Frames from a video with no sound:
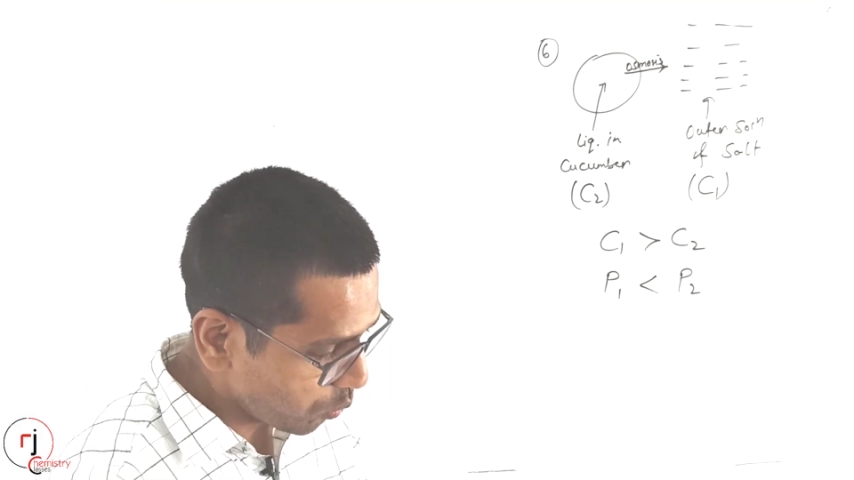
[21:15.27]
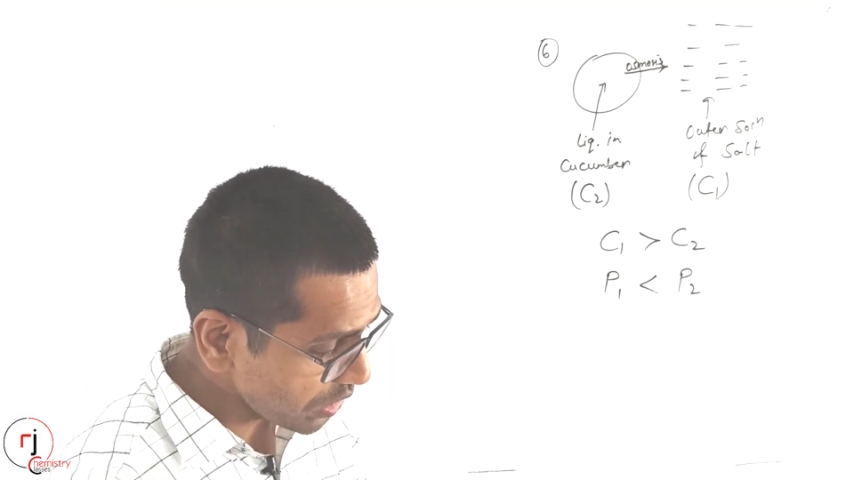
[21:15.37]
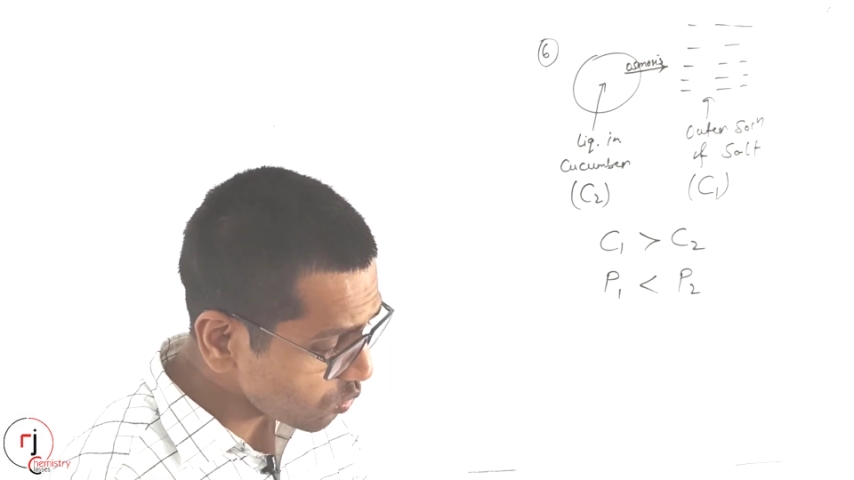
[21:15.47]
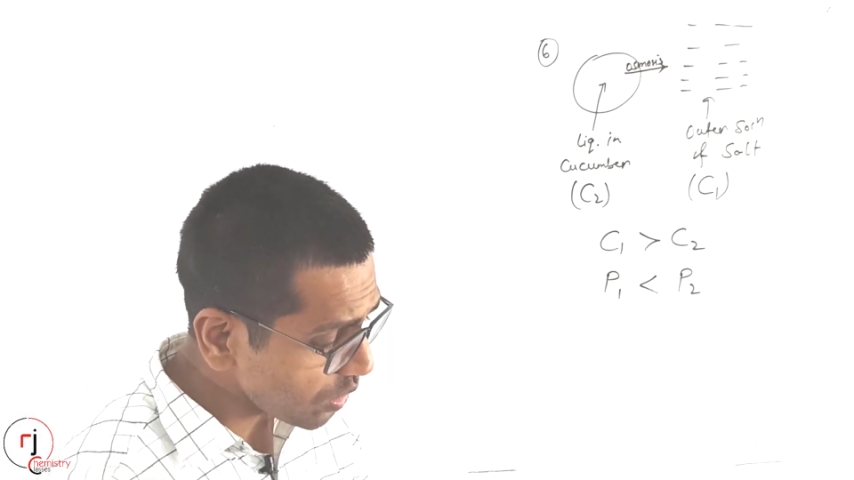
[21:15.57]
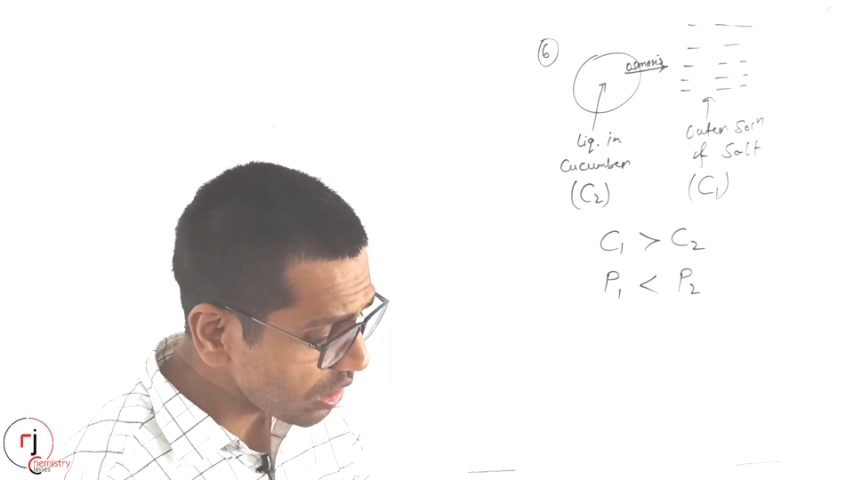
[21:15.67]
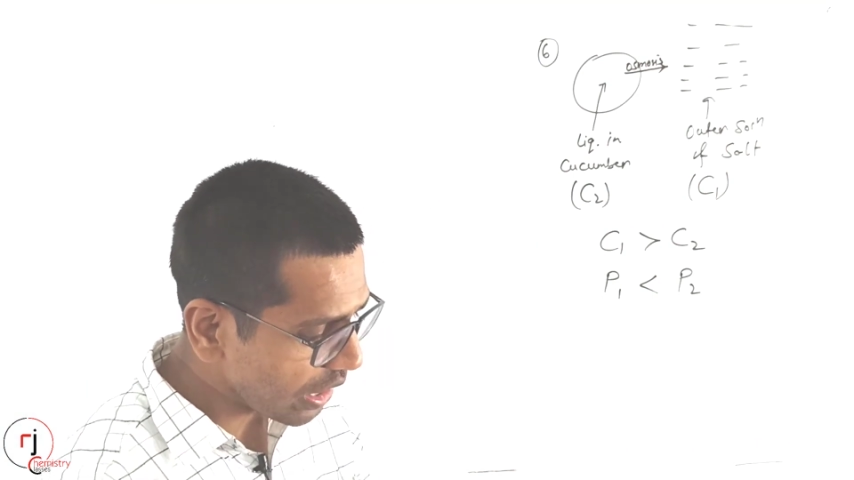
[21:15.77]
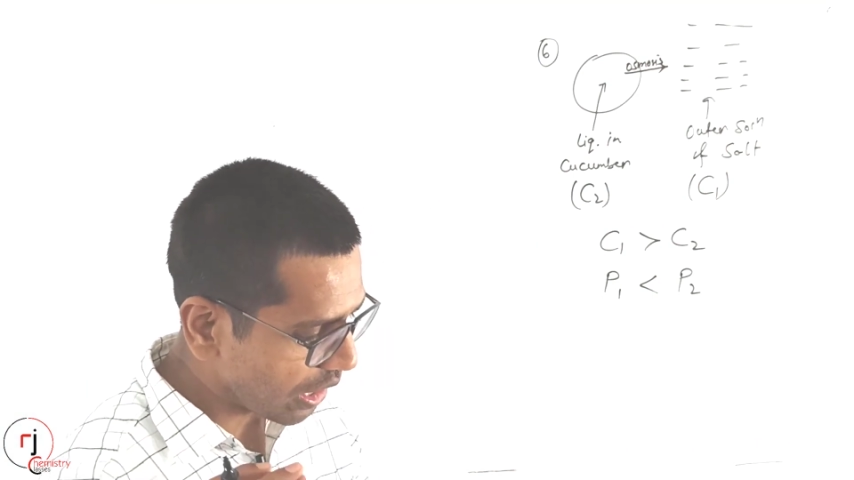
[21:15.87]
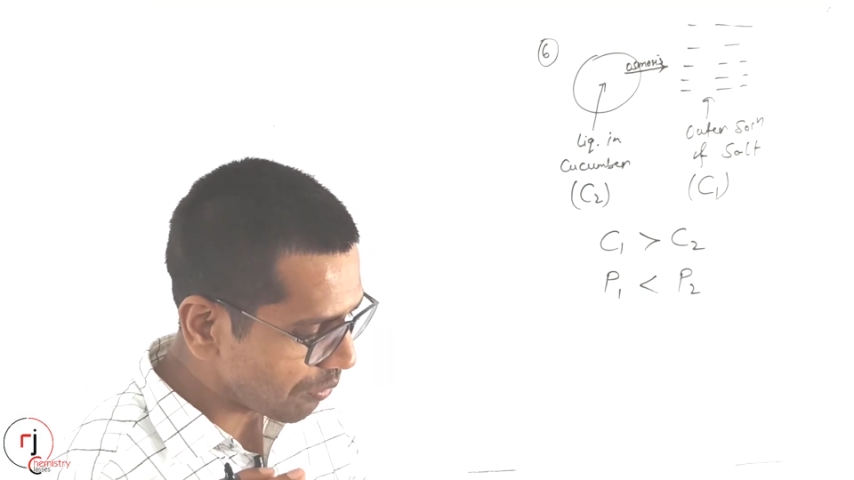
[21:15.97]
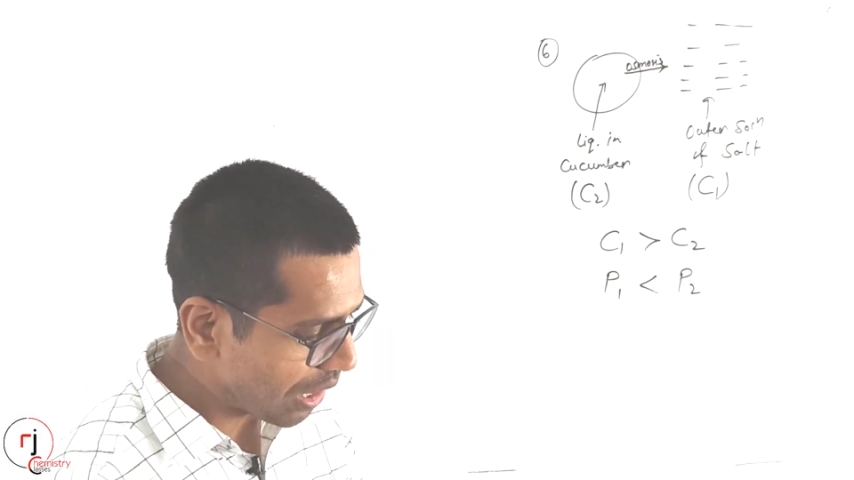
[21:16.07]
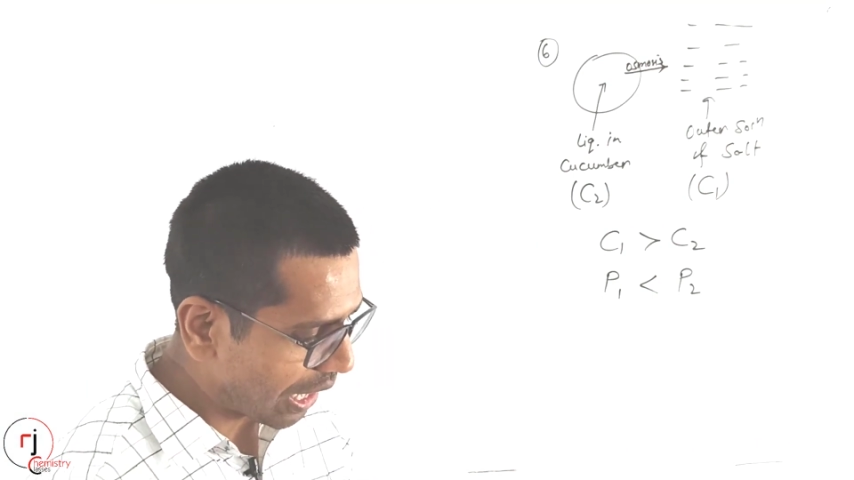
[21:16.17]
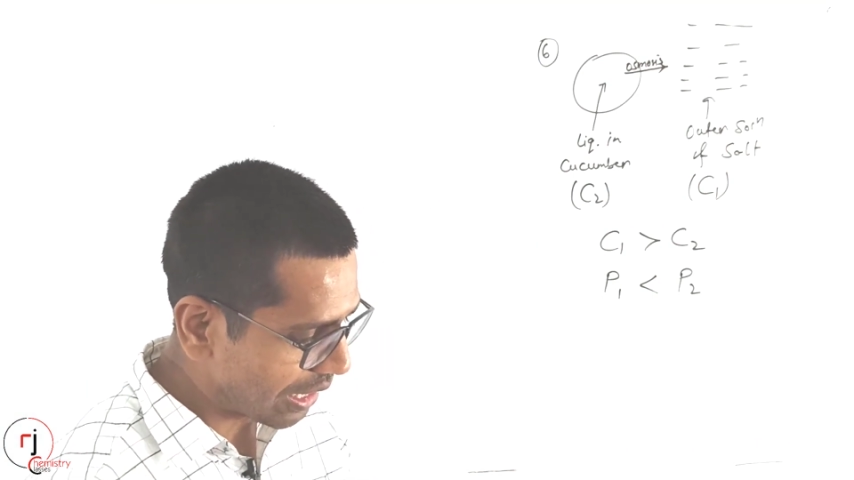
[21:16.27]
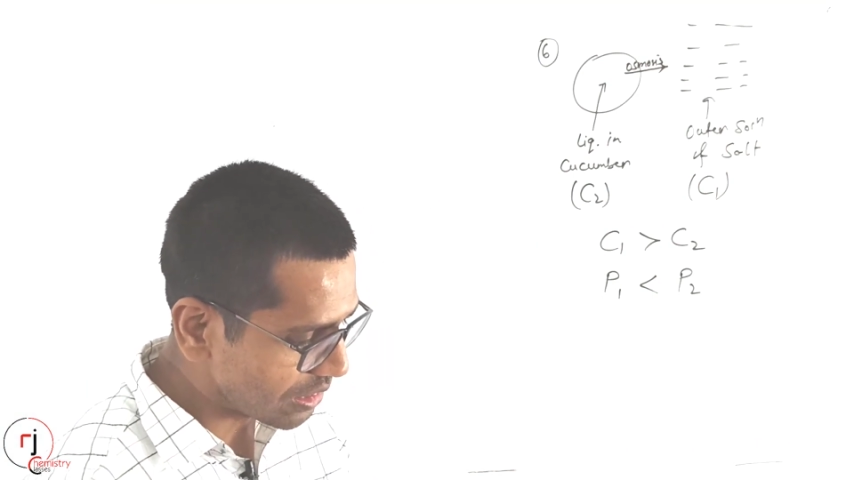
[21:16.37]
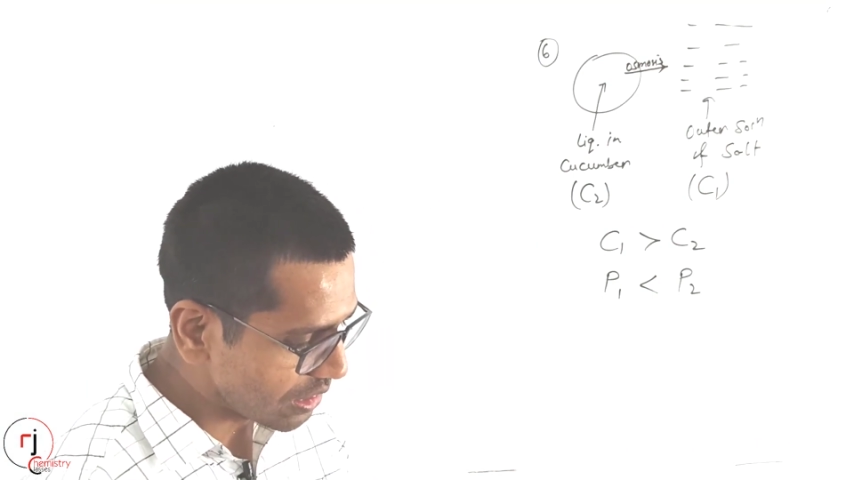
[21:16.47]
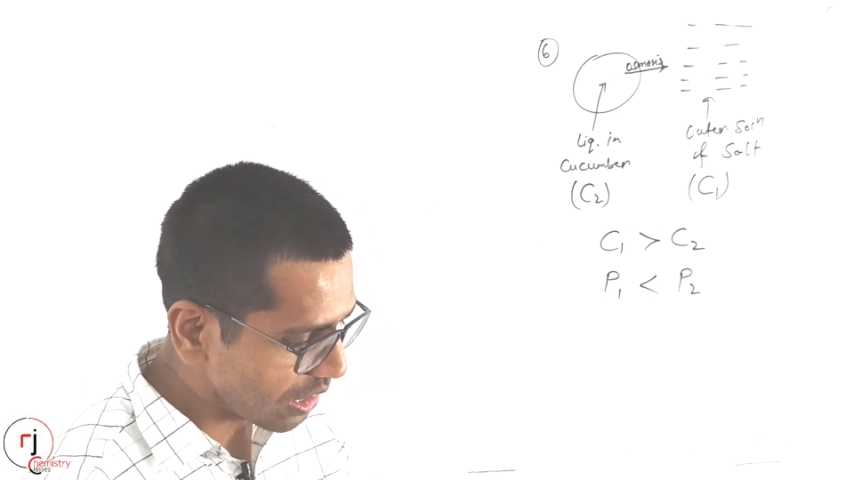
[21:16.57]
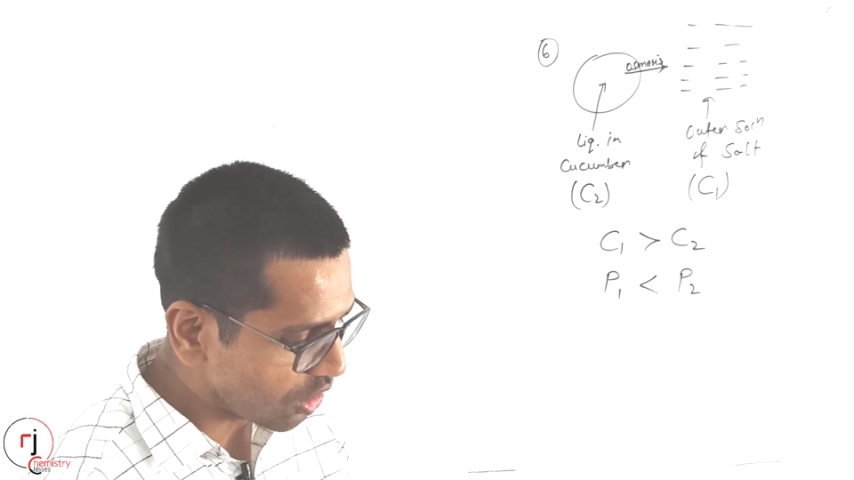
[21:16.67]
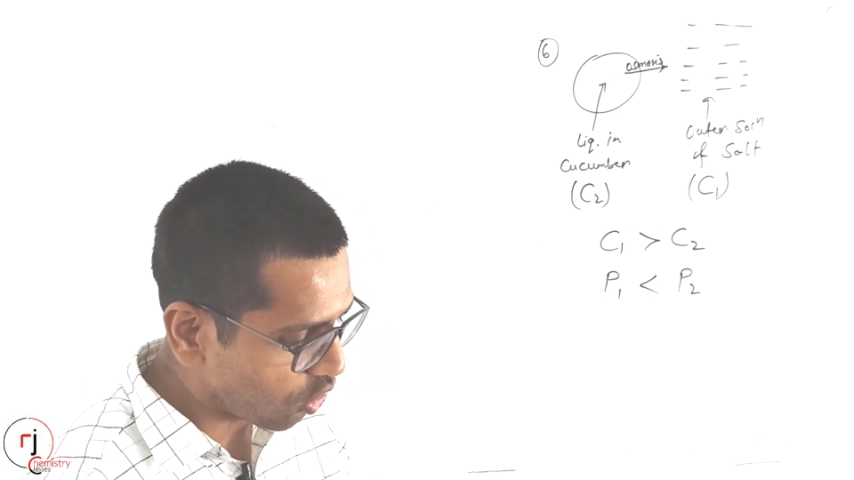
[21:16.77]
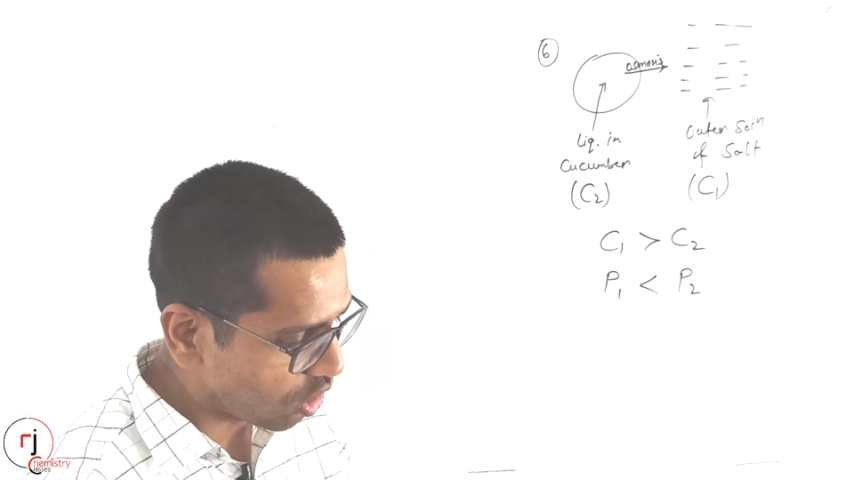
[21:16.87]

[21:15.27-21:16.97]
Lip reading: which one have higher